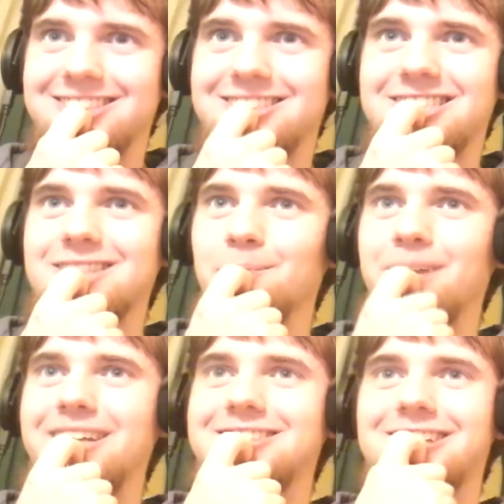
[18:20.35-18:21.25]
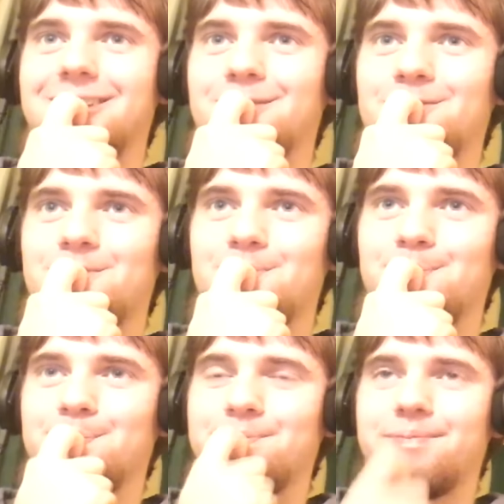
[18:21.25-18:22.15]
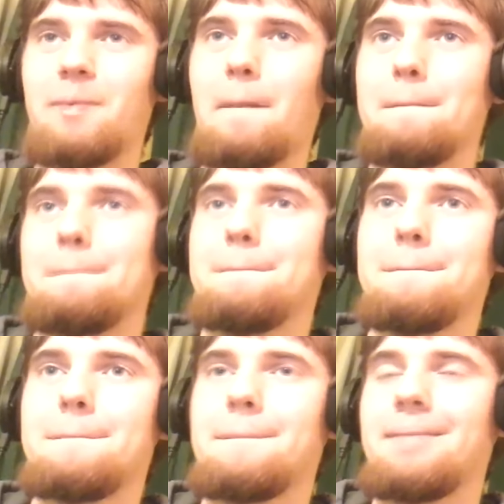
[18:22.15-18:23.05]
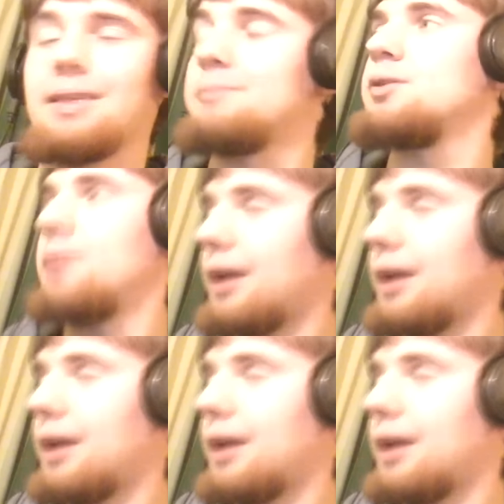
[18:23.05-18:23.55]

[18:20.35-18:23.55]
It's just amazing your body, baby, do that